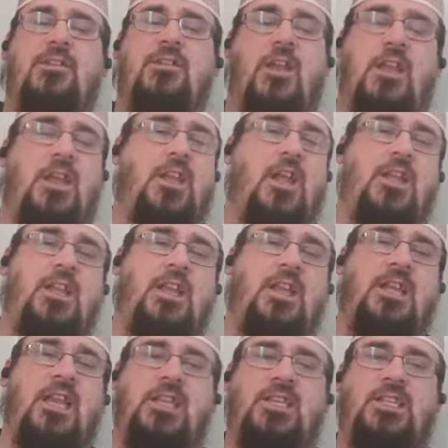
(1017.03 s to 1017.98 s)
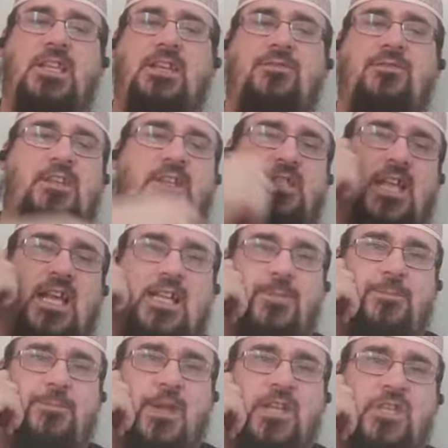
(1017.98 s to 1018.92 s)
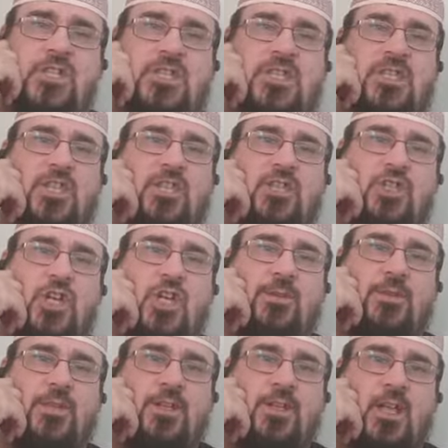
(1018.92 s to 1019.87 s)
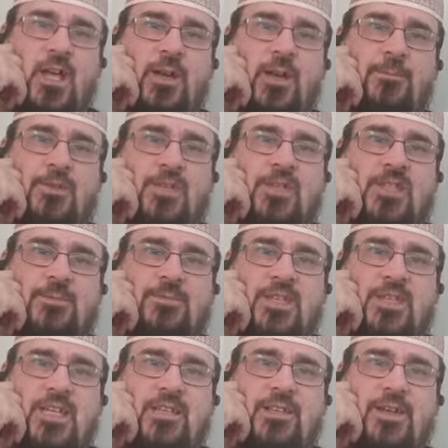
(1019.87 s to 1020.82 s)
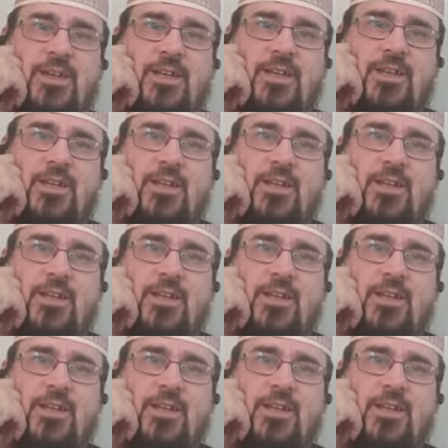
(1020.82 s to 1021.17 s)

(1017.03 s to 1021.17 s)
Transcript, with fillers: and, I, and, and it isn't even exactly peaches in the German uh, Muslims either.